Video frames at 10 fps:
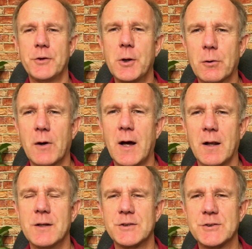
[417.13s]
The
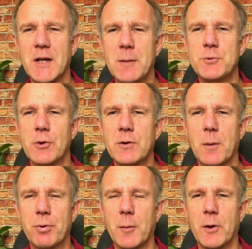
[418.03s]
URL is the same during
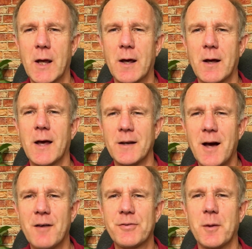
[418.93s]
your premiere and
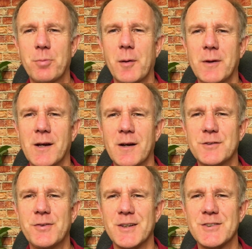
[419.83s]
after the premiere is
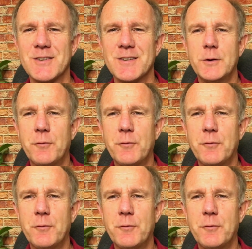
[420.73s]
finished. The